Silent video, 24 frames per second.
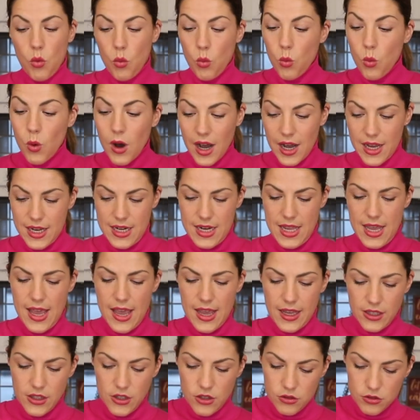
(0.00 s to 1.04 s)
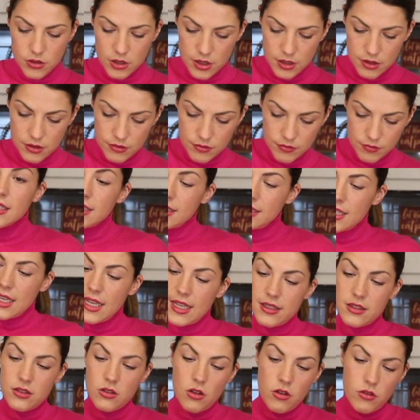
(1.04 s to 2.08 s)
1 egg yolk, the
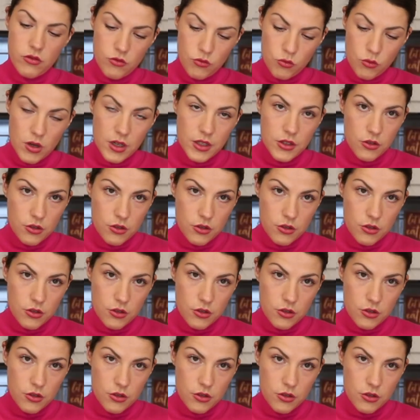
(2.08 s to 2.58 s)
zest of 1